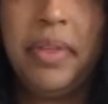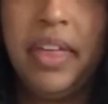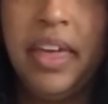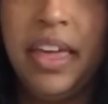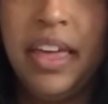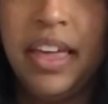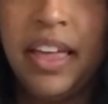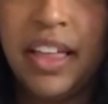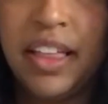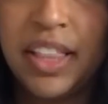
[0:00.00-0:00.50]

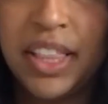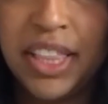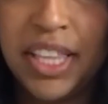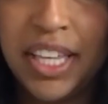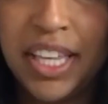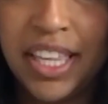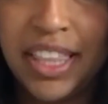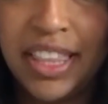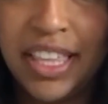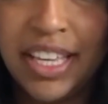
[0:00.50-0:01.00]
Like,
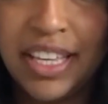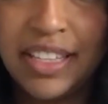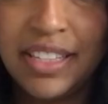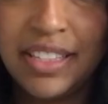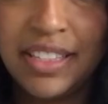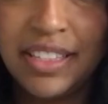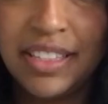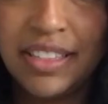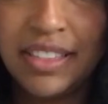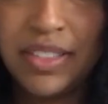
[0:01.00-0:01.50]
look at
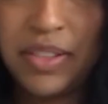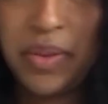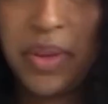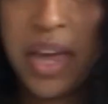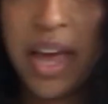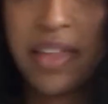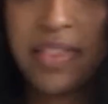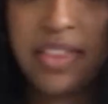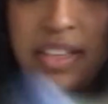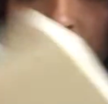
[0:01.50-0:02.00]
this. So
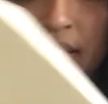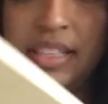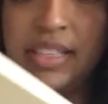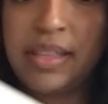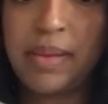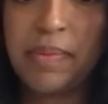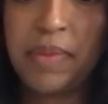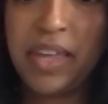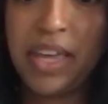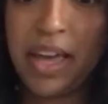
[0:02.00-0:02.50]
yeah, this is
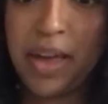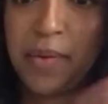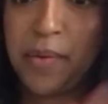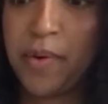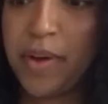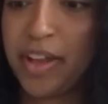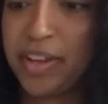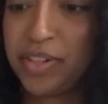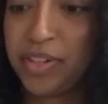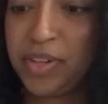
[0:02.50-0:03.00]
something I
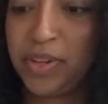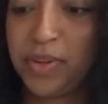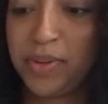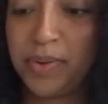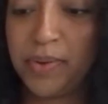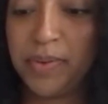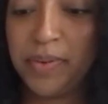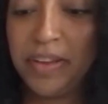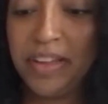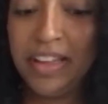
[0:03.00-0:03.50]
want
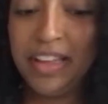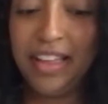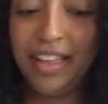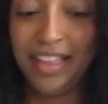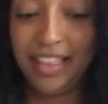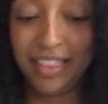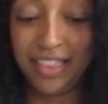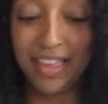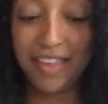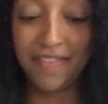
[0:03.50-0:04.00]
to
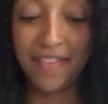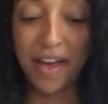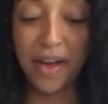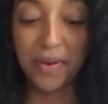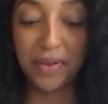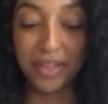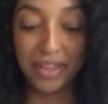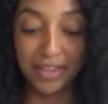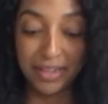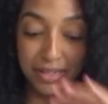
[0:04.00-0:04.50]
leave
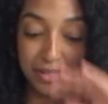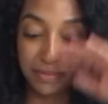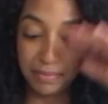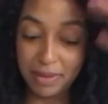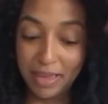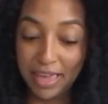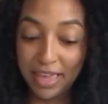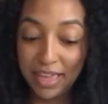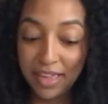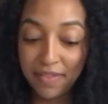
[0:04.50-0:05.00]
out and
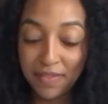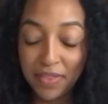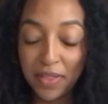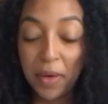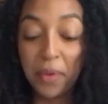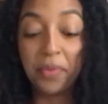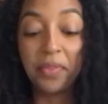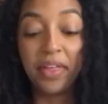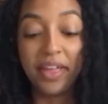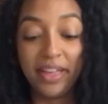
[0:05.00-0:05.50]
display, even
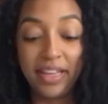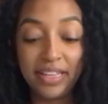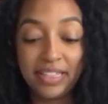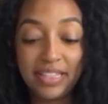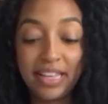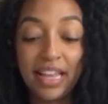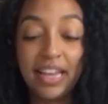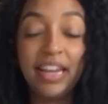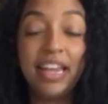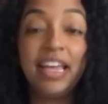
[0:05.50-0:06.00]
though, like I
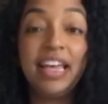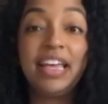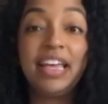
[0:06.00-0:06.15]
said,